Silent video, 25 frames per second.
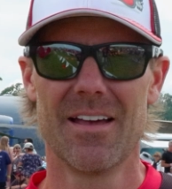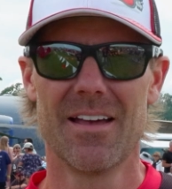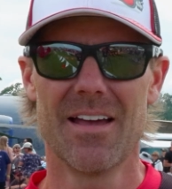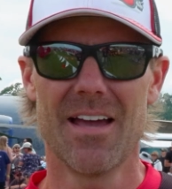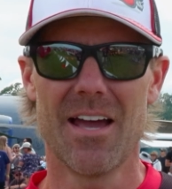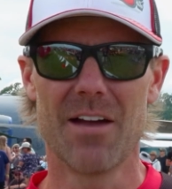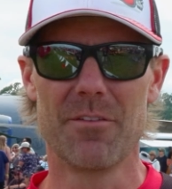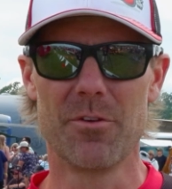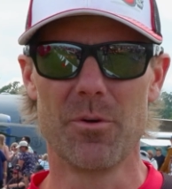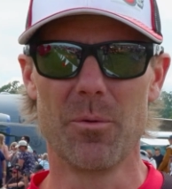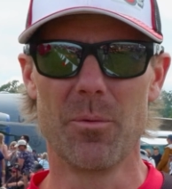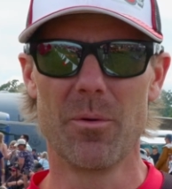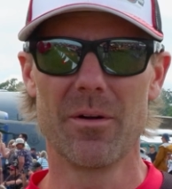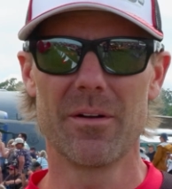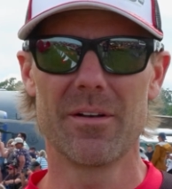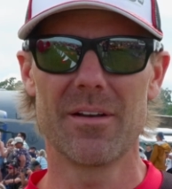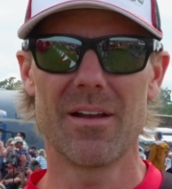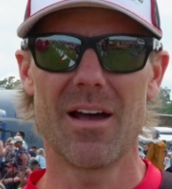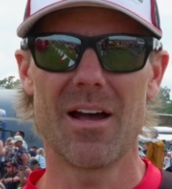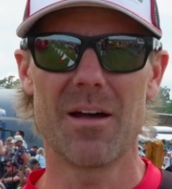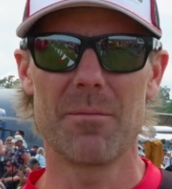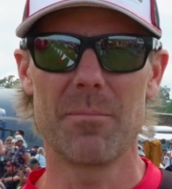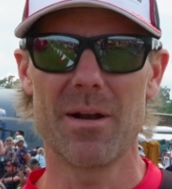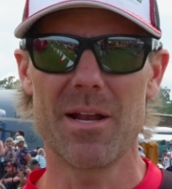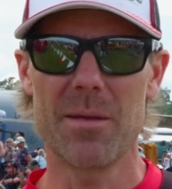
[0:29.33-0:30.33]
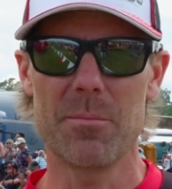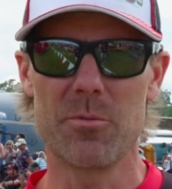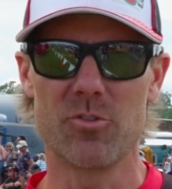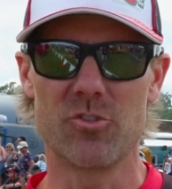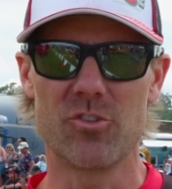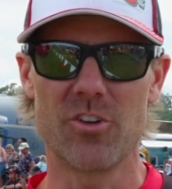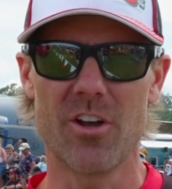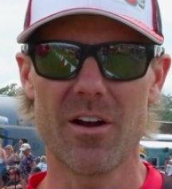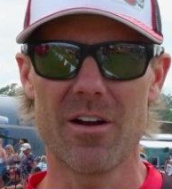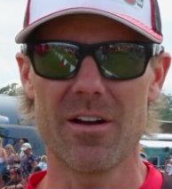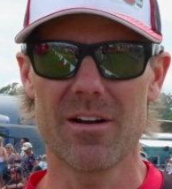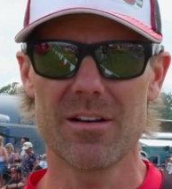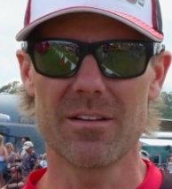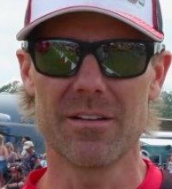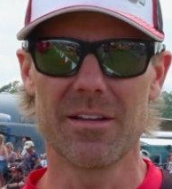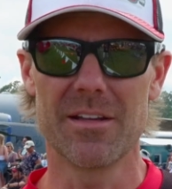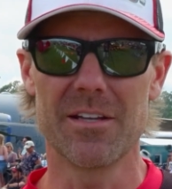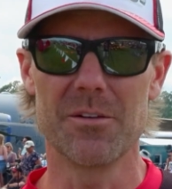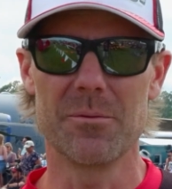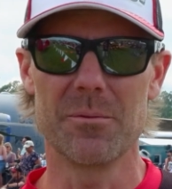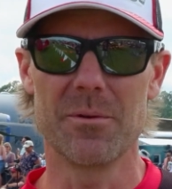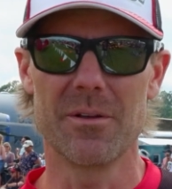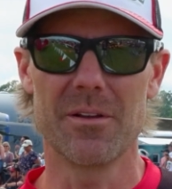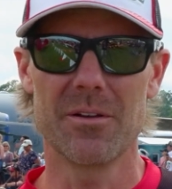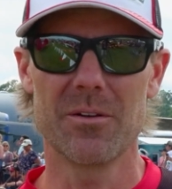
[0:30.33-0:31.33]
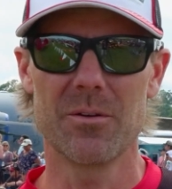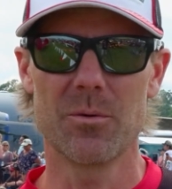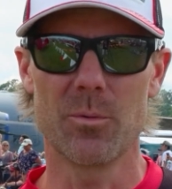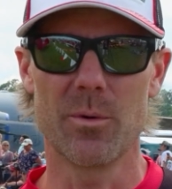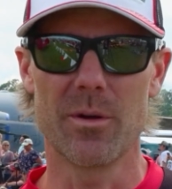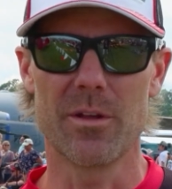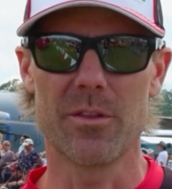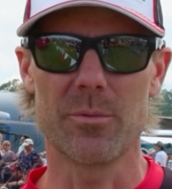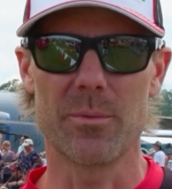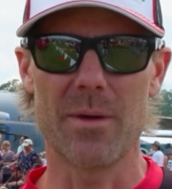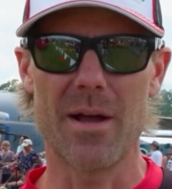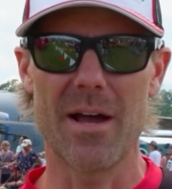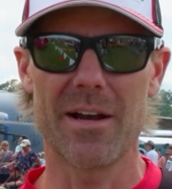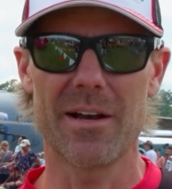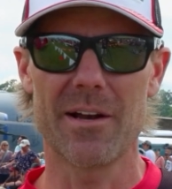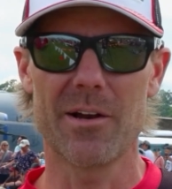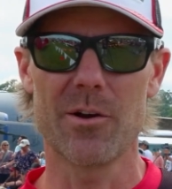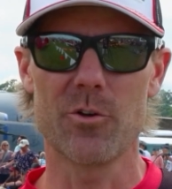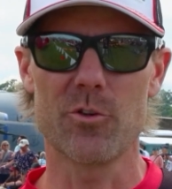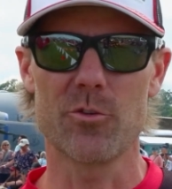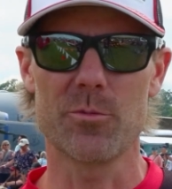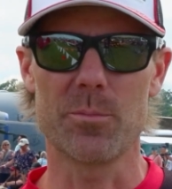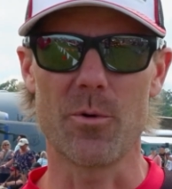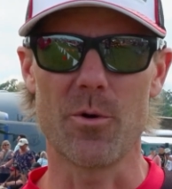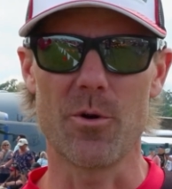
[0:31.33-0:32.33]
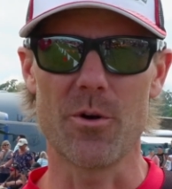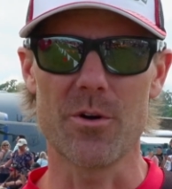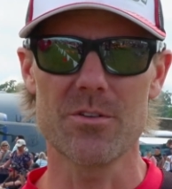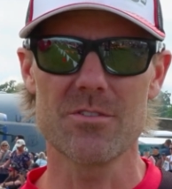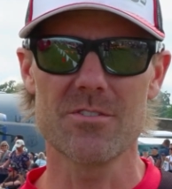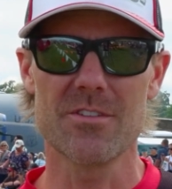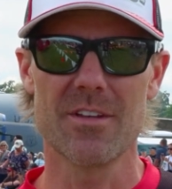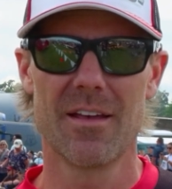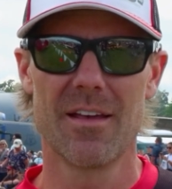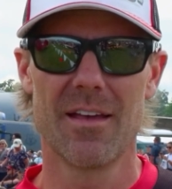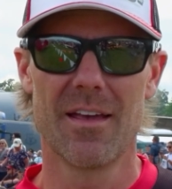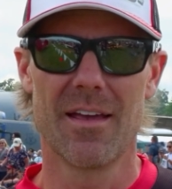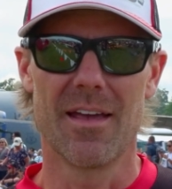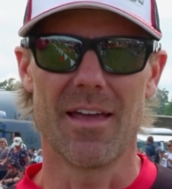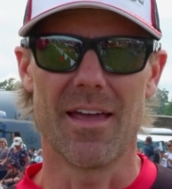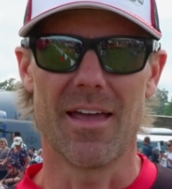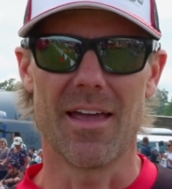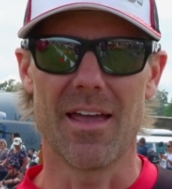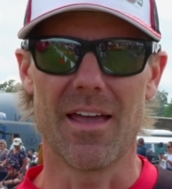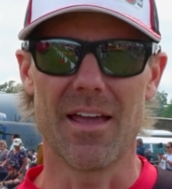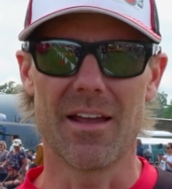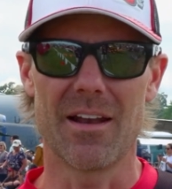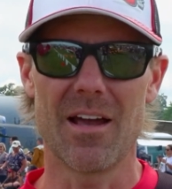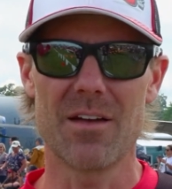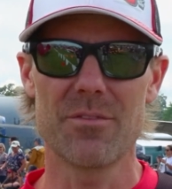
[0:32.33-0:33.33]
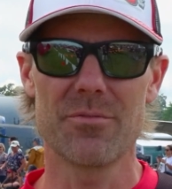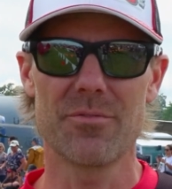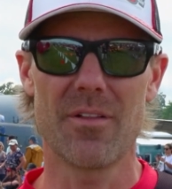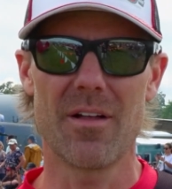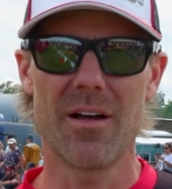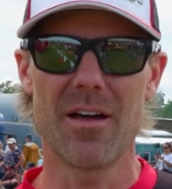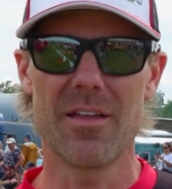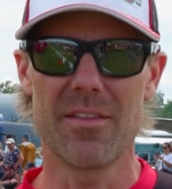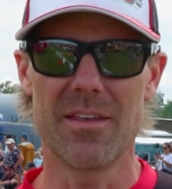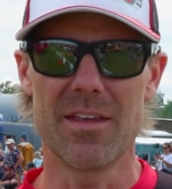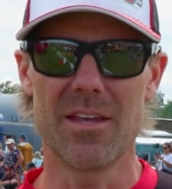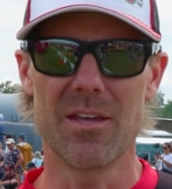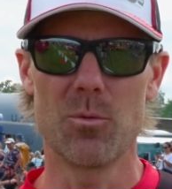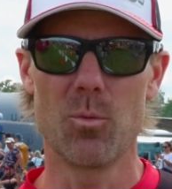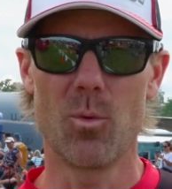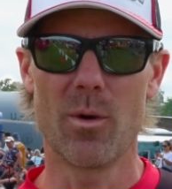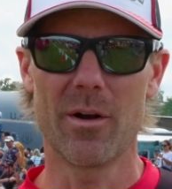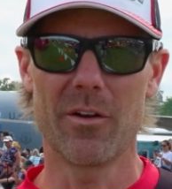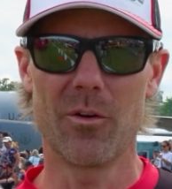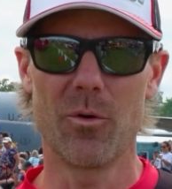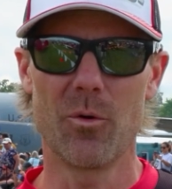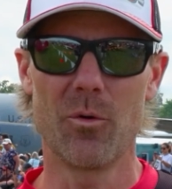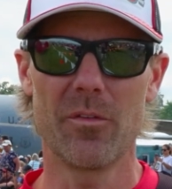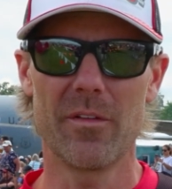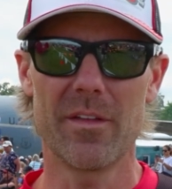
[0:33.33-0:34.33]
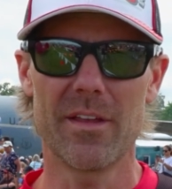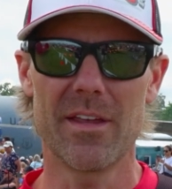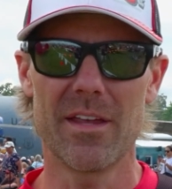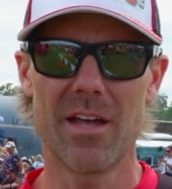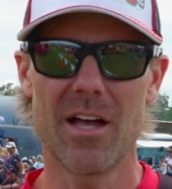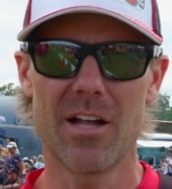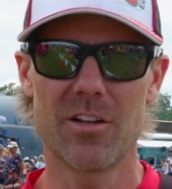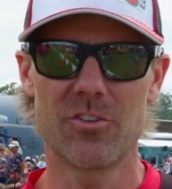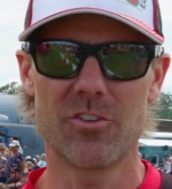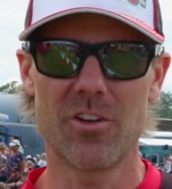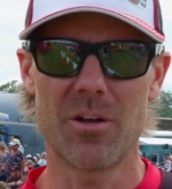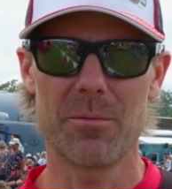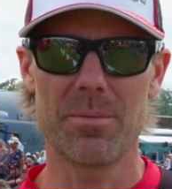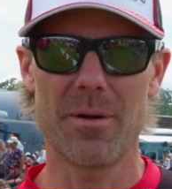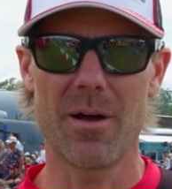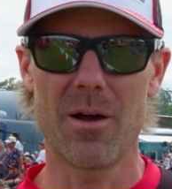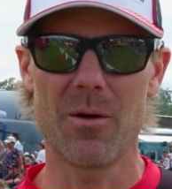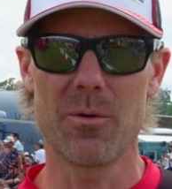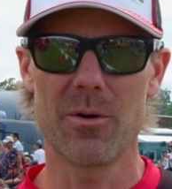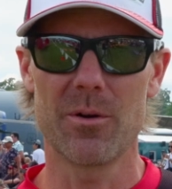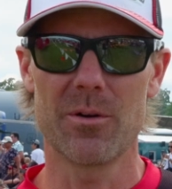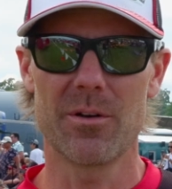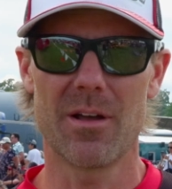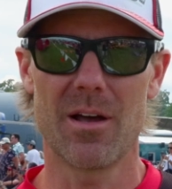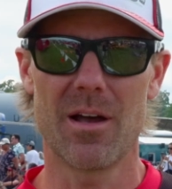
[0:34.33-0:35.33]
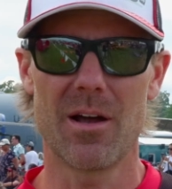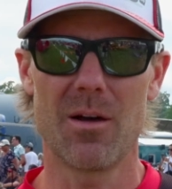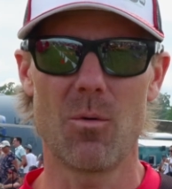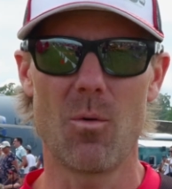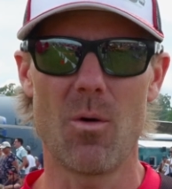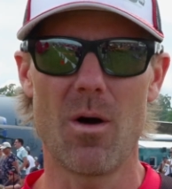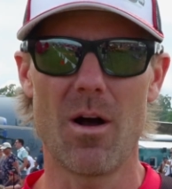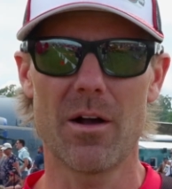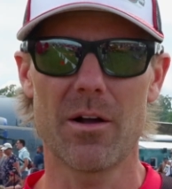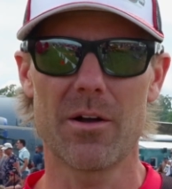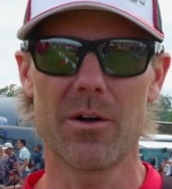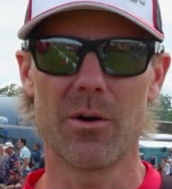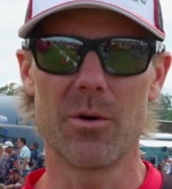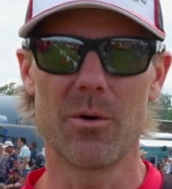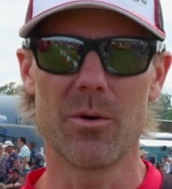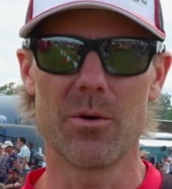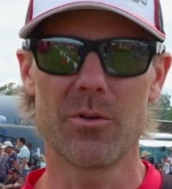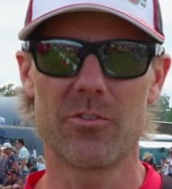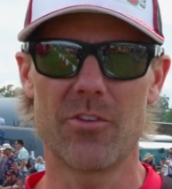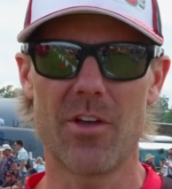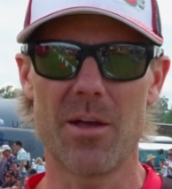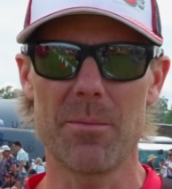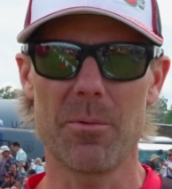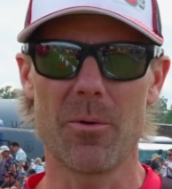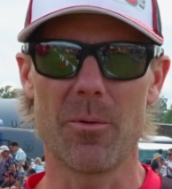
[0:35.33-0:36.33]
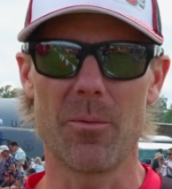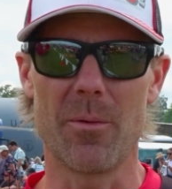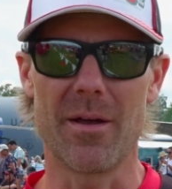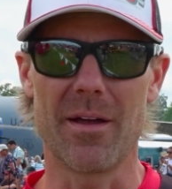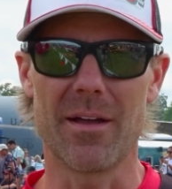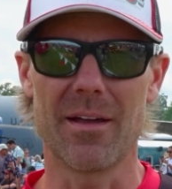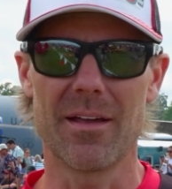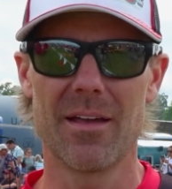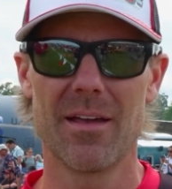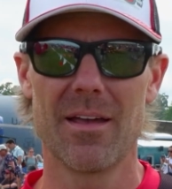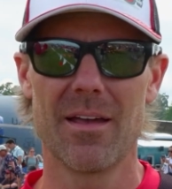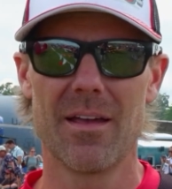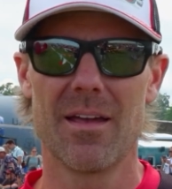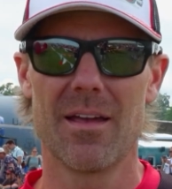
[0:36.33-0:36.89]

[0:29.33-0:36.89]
Hey everyone, my name is Jarrod Lindemann with Rad Aerosports, and I fly the one and only jet-powered Waco taper wing,